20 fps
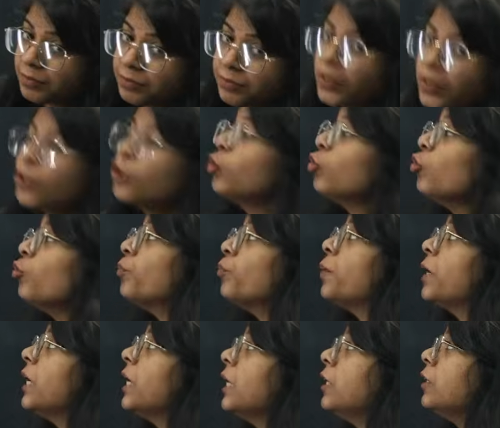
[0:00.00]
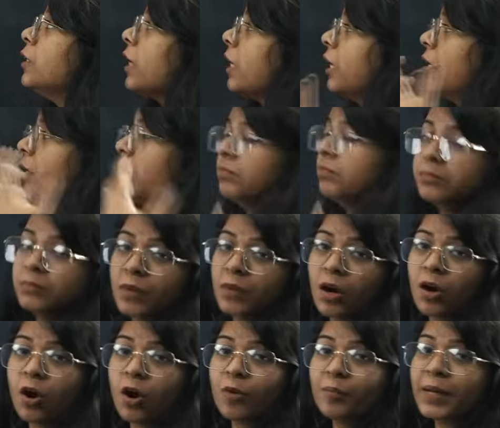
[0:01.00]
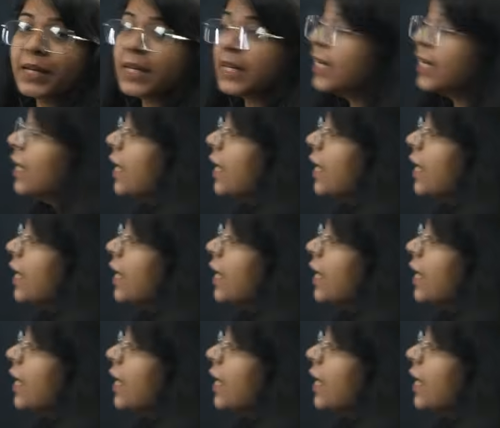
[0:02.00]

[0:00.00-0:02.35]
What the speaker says: you breathe in. How many